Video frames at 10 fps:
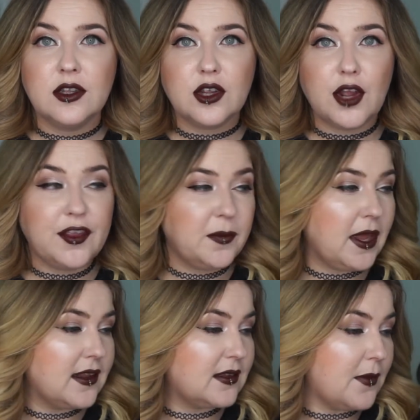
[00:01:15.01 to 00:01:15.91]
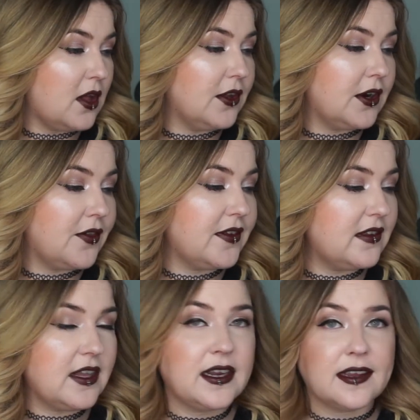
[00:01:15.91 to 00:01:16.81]
could this be any smaller? This
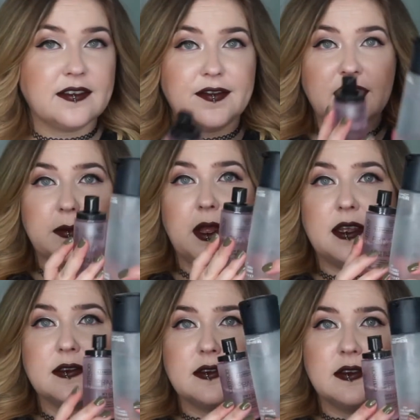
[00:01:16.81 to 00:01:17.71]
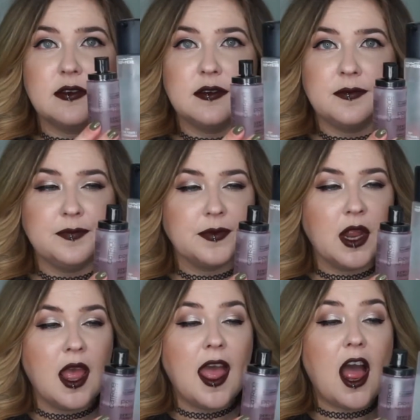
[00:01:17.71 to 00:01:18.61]
is it next to Fix Plus.
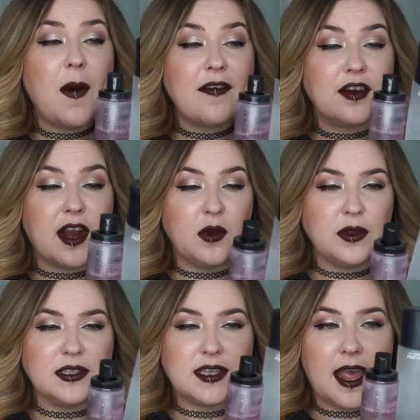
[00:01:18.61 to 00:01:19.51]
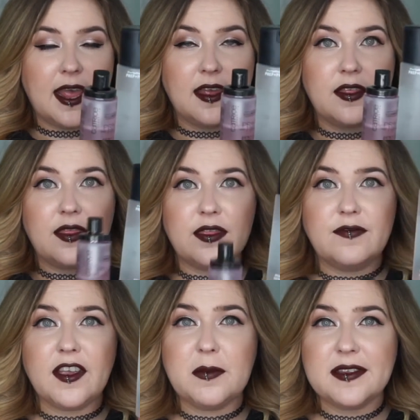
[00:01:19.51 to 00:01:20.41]
However, I will say,
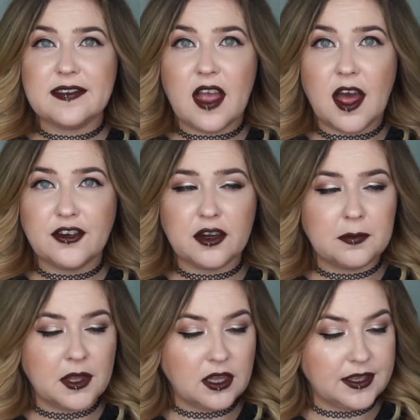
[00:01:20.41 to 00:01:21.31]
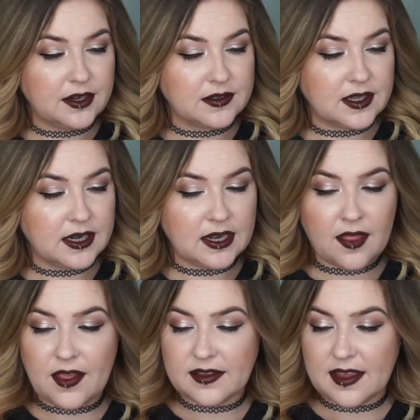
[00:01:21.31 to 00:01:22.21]
Fix Plus has 100 milliliters in it,
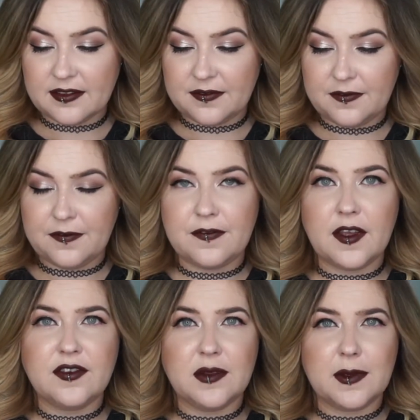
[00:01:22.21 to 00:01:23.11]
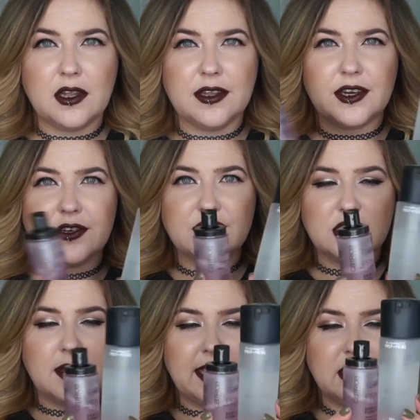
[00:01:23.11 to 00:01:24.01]
and this has 50 milliliters. So,
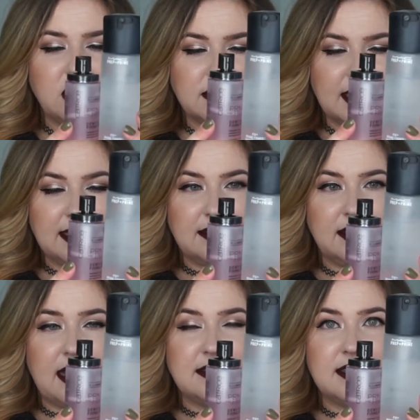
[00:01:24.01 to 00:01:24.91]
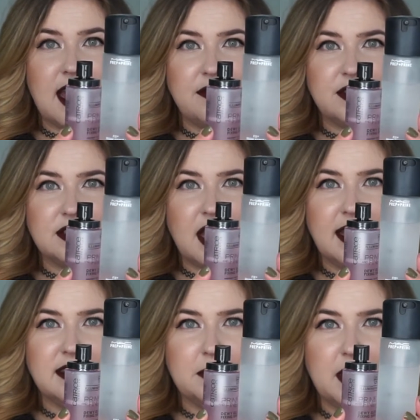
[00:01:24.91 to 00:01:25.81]
like, it looks like it's less than half the
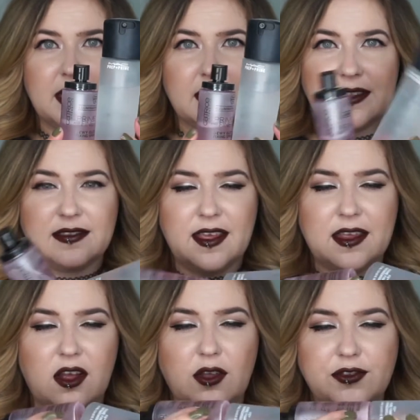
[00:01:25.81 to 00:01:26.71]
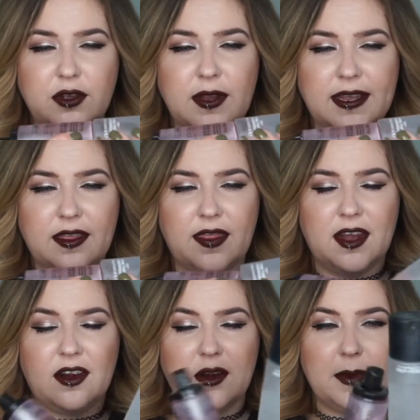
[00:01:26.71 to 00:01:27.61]
size, but because it's, like, also, like,
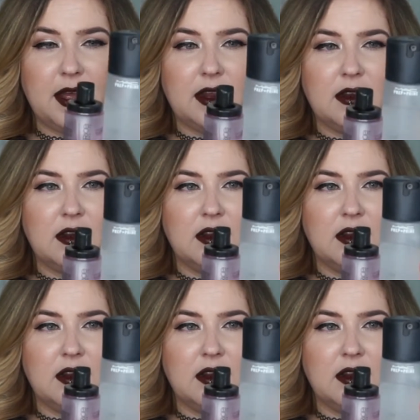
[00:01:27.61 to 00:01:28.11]
thinner, but